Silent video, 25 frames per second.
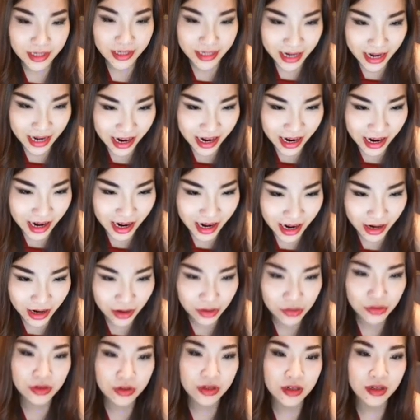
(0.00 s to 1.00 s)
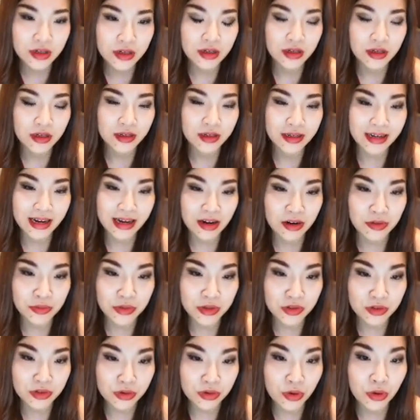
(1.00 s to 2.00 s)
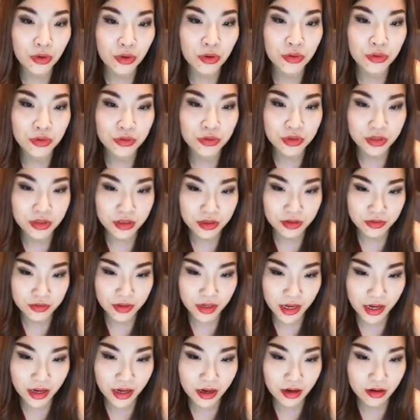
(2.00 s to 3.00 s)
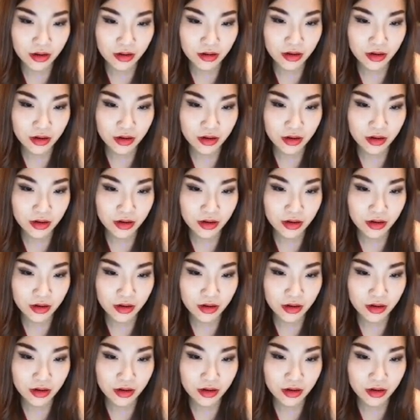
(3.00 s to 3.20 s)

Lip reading: Now means cold. Okay.